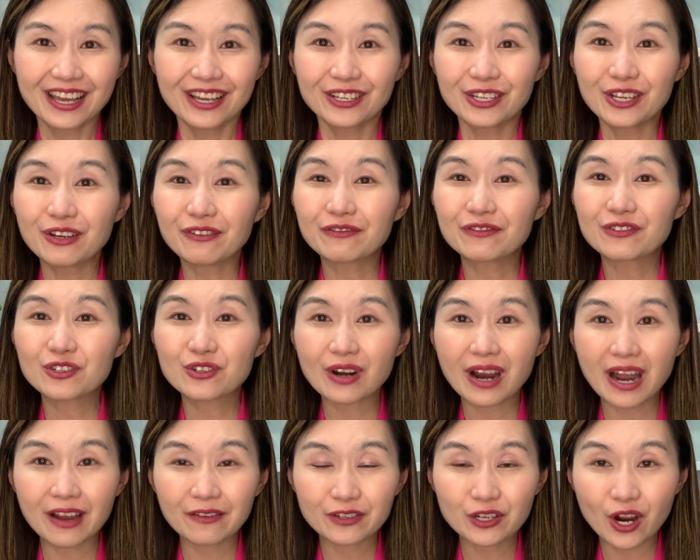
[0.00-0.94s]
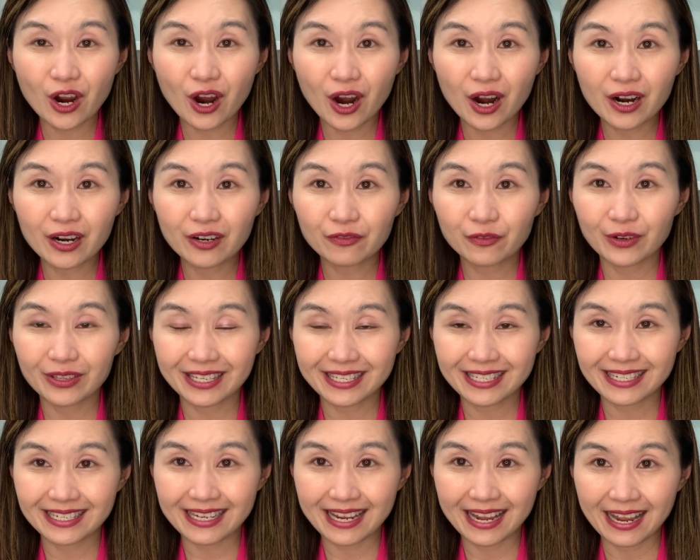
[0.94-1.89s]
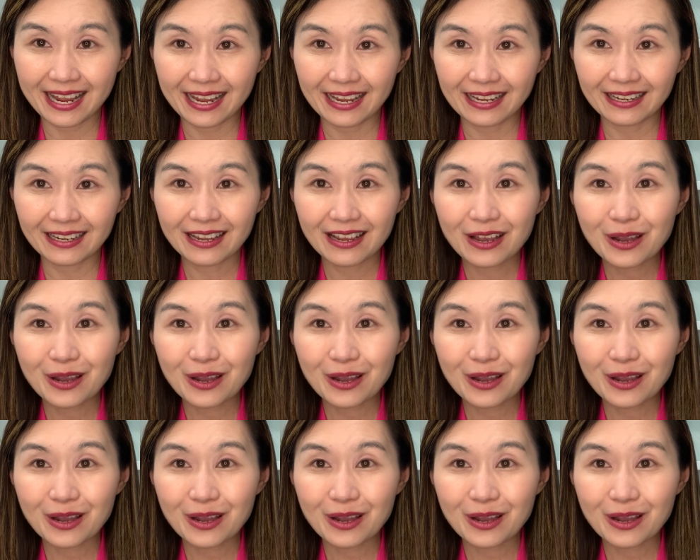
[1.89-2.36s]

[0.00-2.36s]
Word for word: You've strived hard for this day,